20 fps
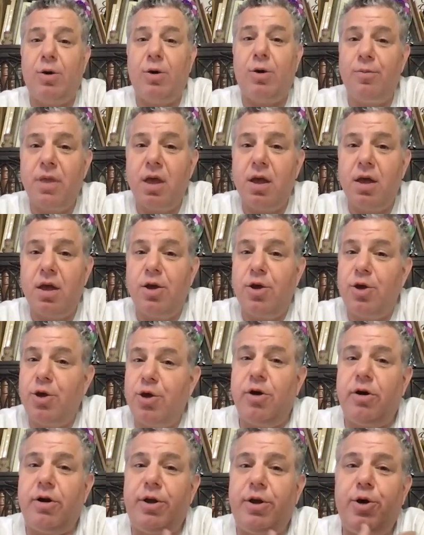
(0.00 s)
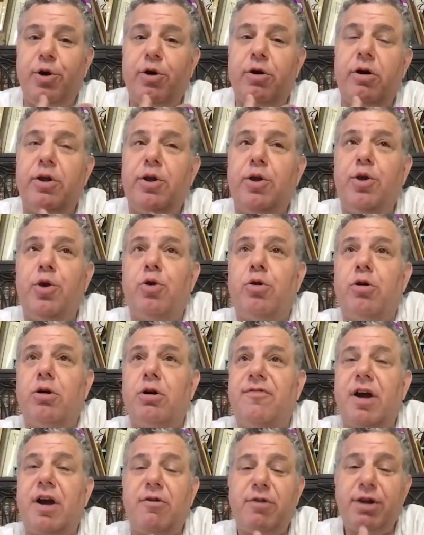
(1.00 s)
Wow.
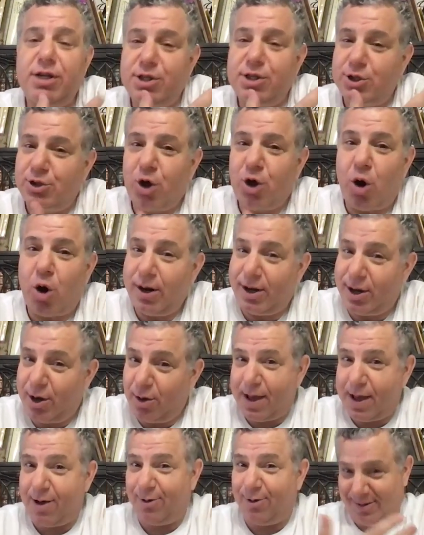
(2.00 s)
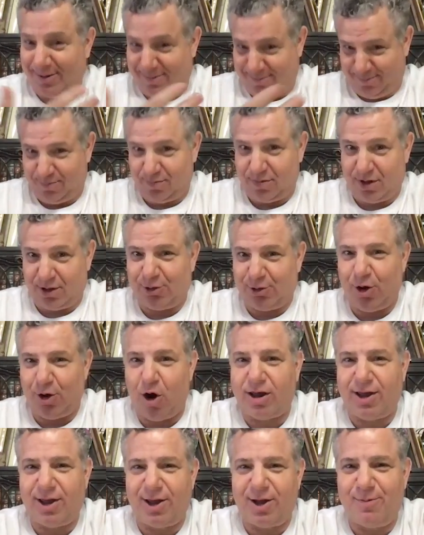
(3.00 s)
You're very stoic about
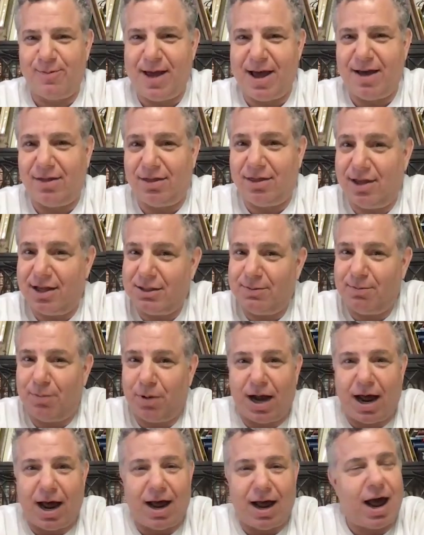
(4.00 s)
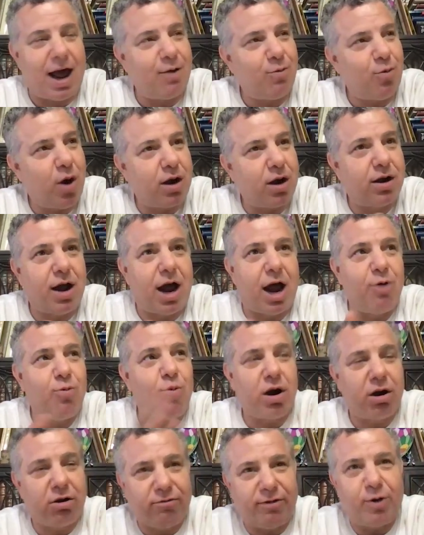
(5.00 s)
talking about this, but I
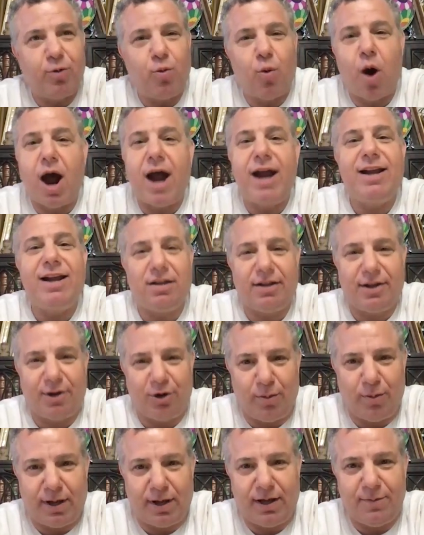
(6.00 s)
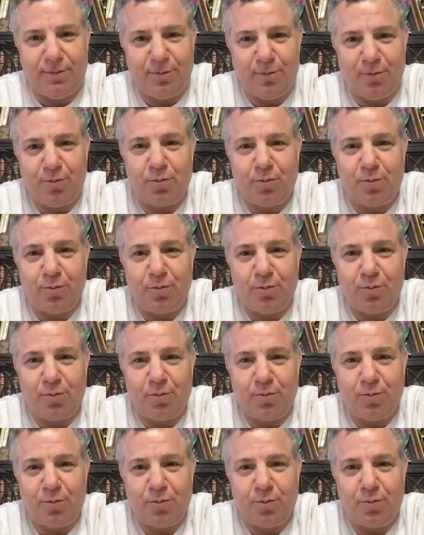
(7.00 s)
wanna rewind a little bit.